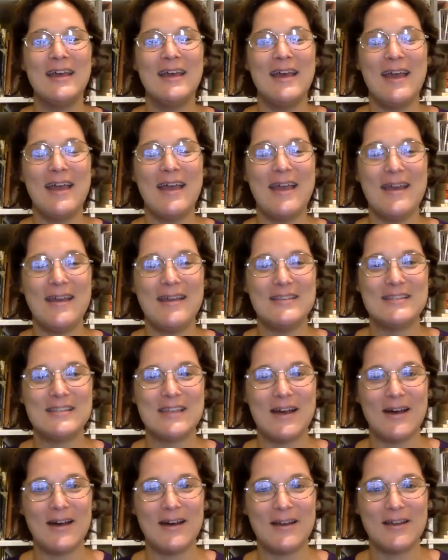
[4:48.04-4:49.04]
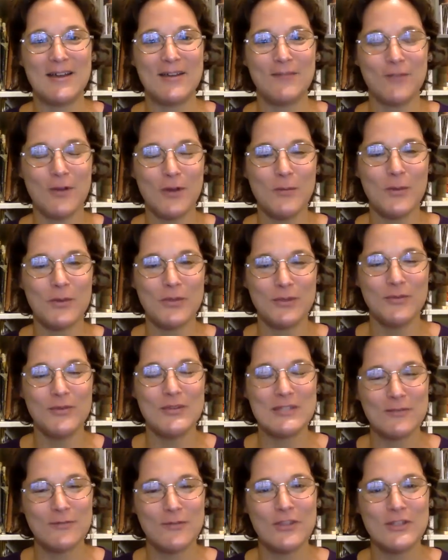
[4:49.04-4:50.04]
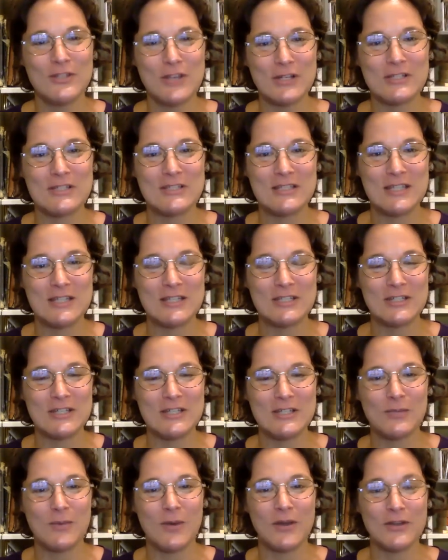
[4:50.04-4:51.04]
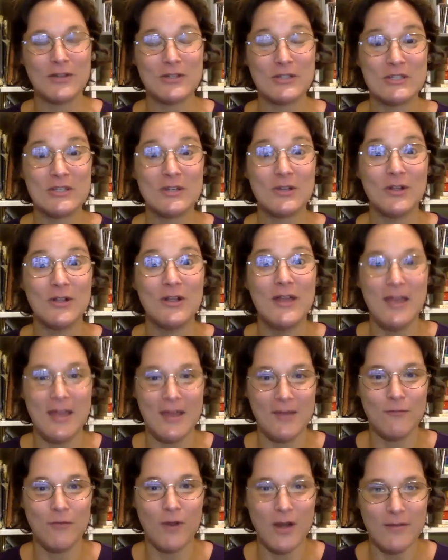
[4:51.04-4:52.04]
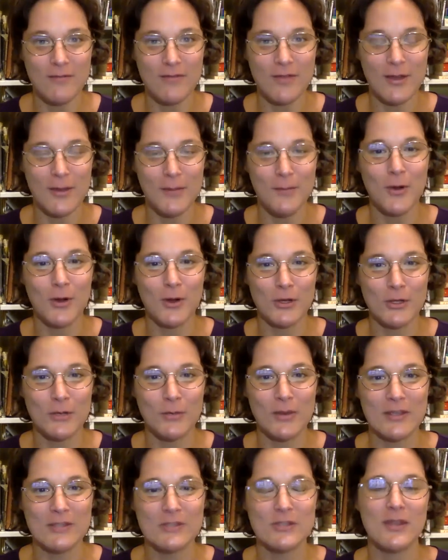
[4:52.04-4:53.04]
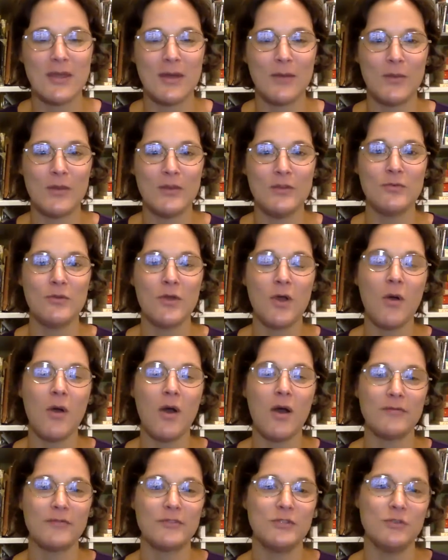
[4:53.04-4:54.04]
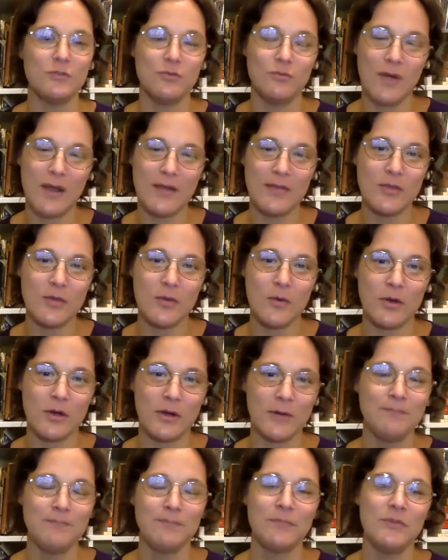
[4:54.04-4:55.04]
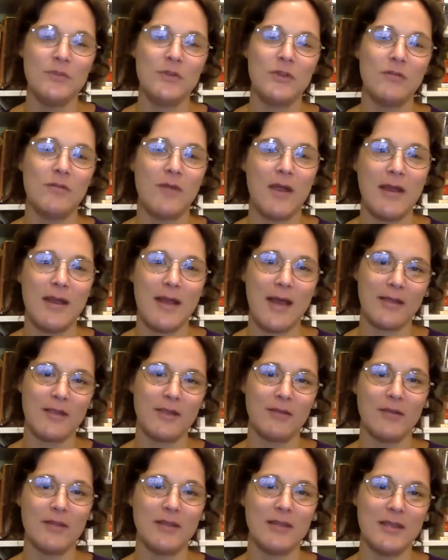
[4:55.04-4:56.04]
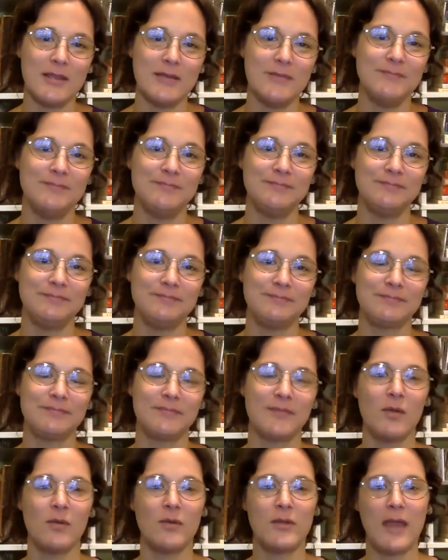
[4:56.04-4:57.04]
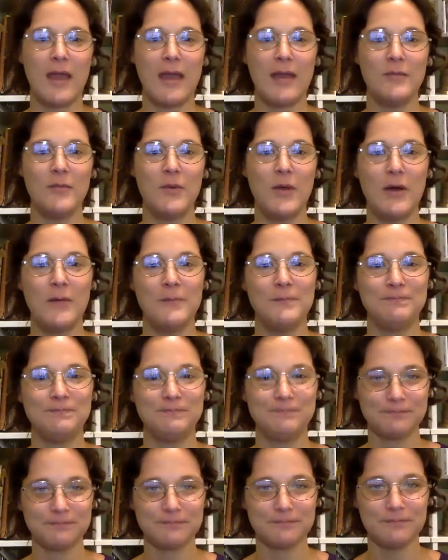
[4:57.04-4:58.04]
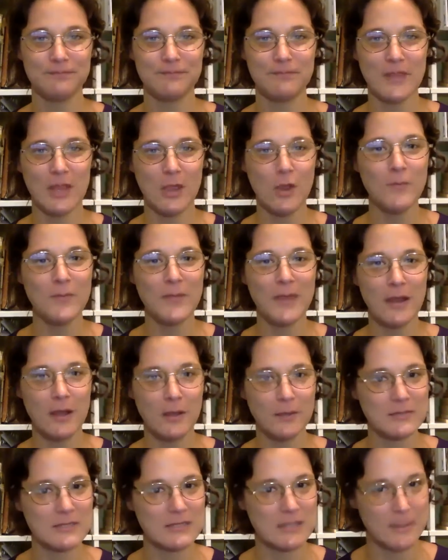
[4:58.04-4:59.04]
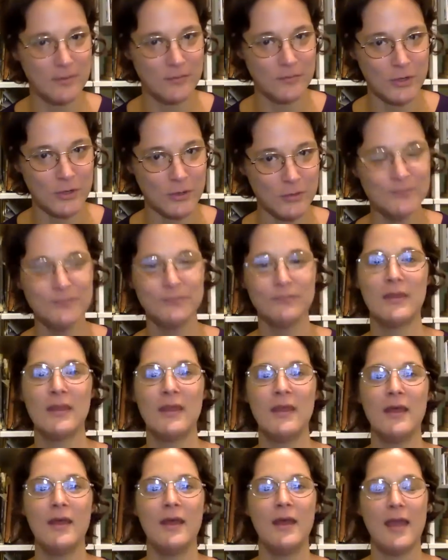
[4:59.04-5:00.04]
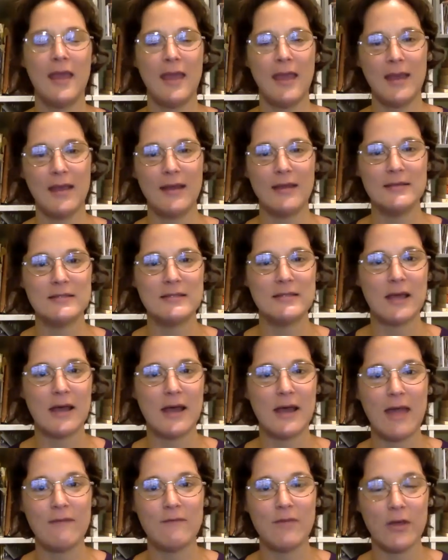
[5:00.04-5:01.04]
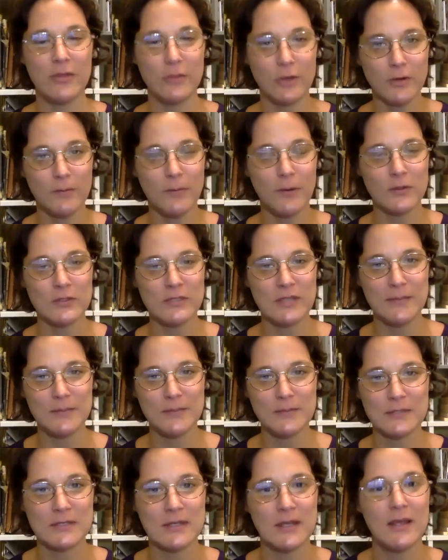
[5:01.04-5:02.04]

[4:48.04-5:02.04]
and confirm what the reason for the judge's decision is while you're still in front of him arguing, so that when you go off to write the order, you can write it accurately. Okay, well, I hope that helps some of you. And I have other pro tips